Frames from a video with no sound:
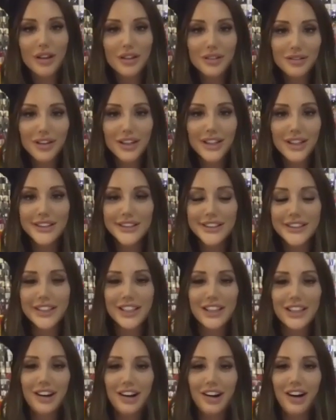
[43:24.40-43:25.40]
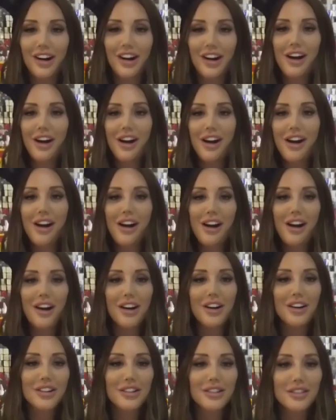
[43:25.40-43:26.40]
Right there.
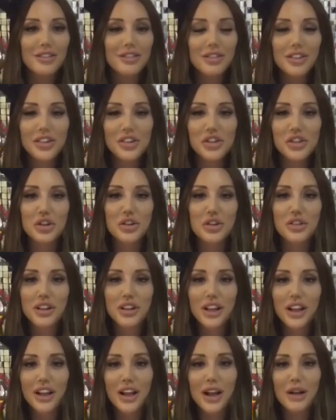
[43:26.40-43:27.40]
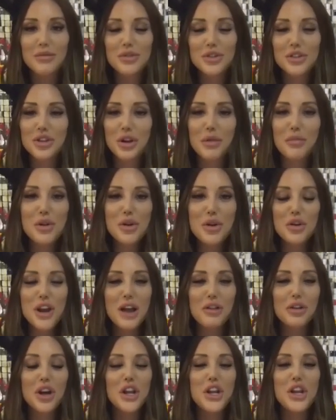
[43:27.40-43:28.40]
What is... I'm just on my own
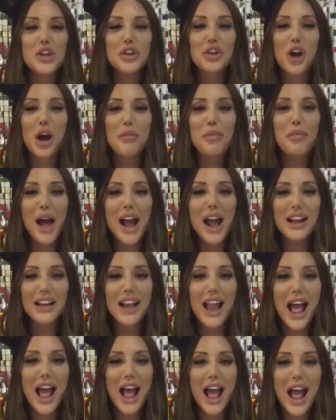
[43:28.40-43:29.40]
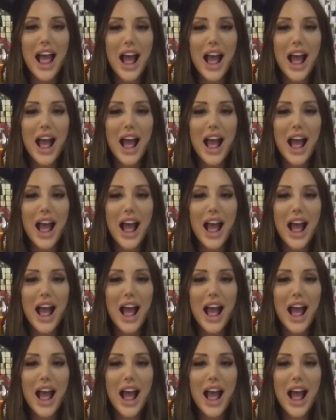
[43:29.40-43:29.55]
now. Can you come back now,